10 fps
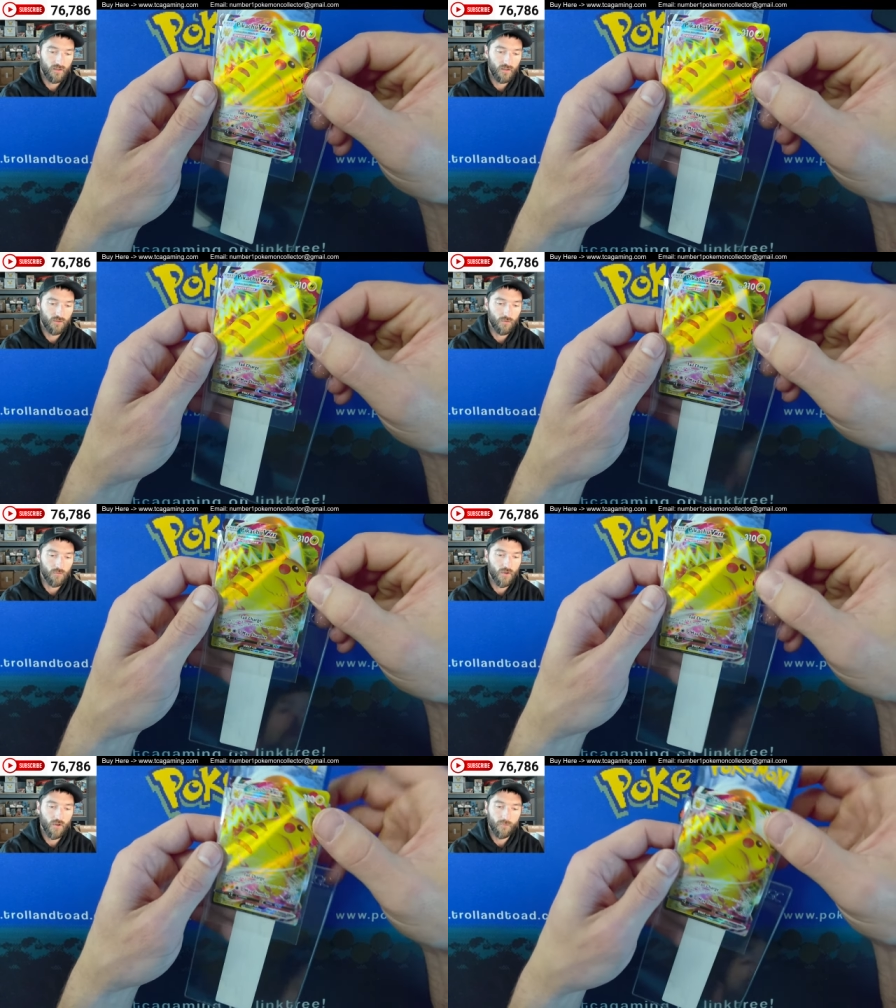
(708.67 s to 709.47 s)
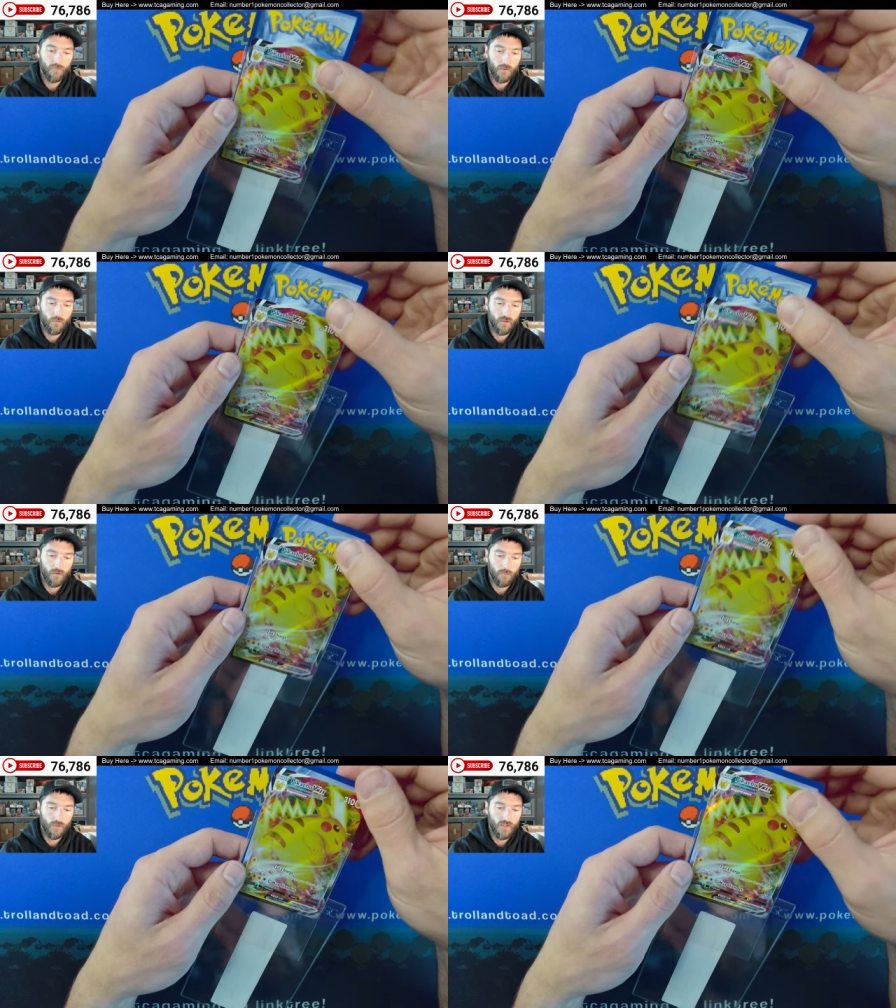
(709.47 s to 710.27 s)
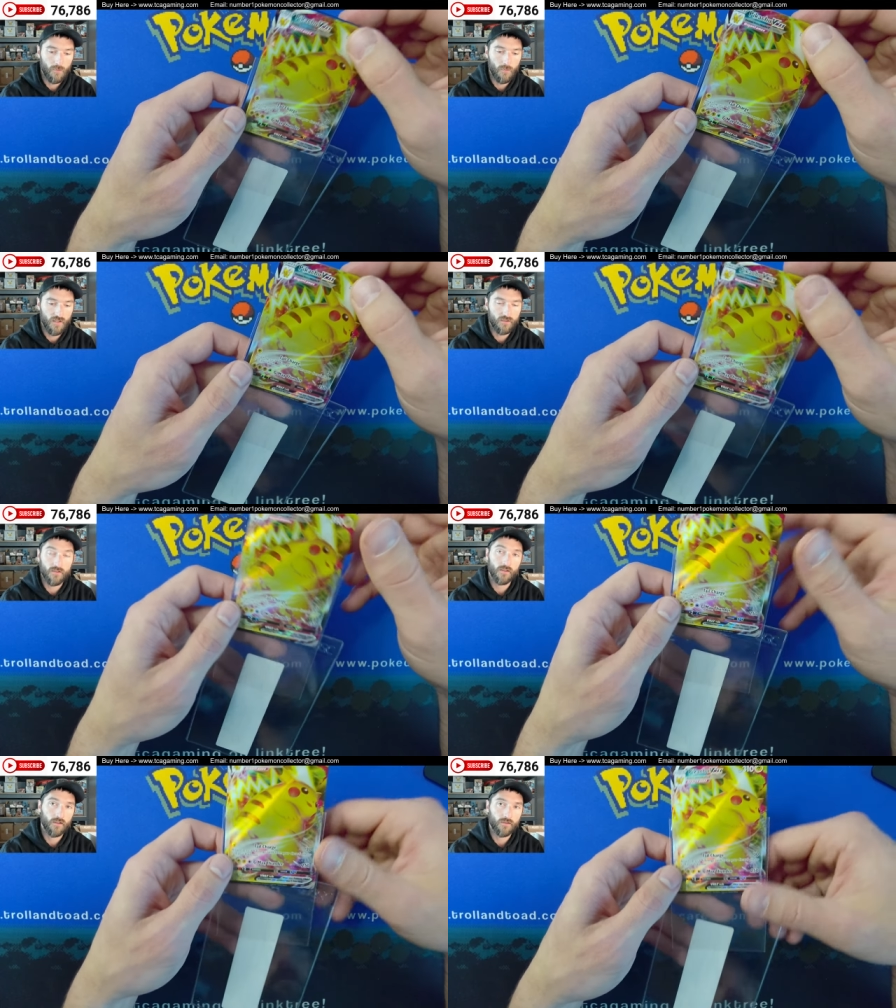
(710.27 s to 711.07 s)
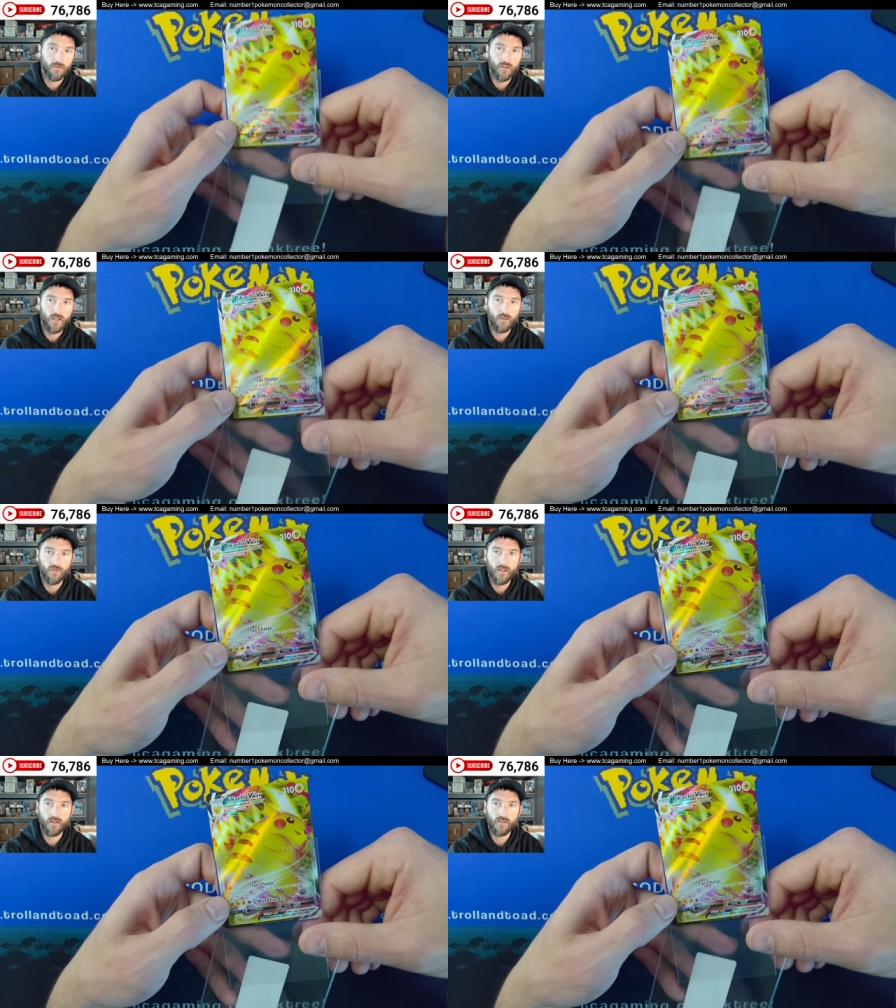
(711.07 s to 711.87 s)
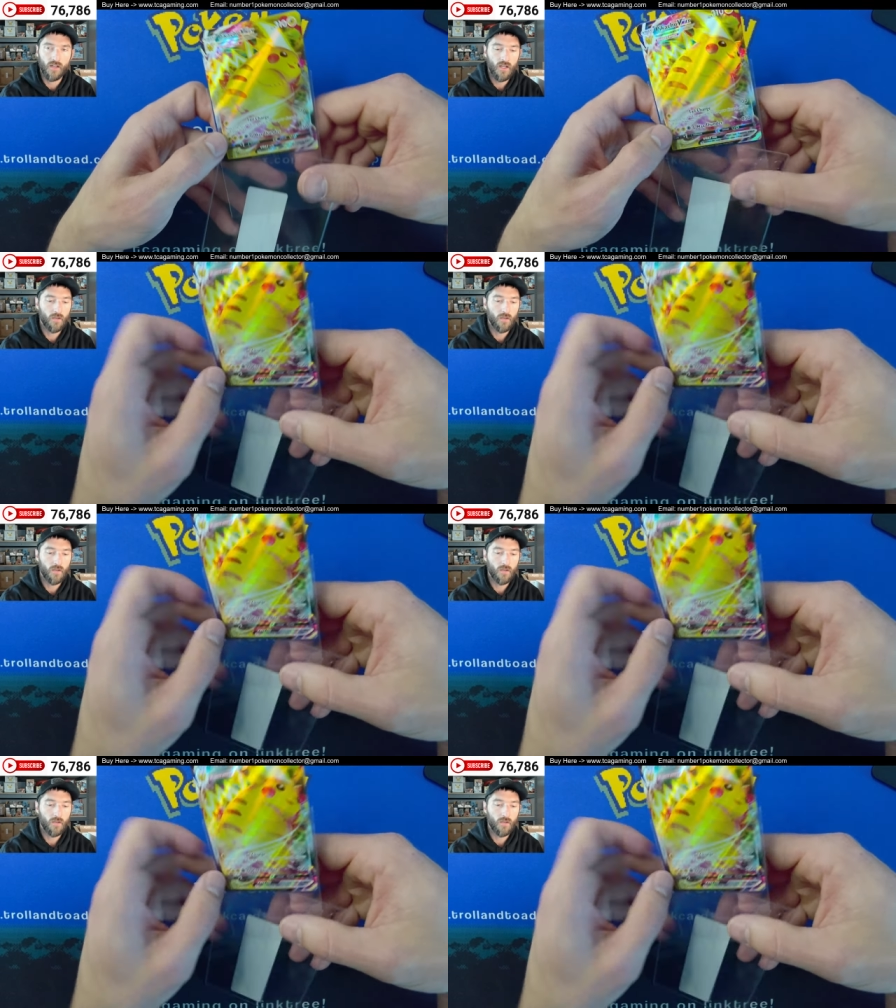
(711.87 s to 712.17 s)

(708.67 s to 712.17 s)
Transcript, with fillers: from Europe, and he wanted to put that message in there. So thank you, Felix.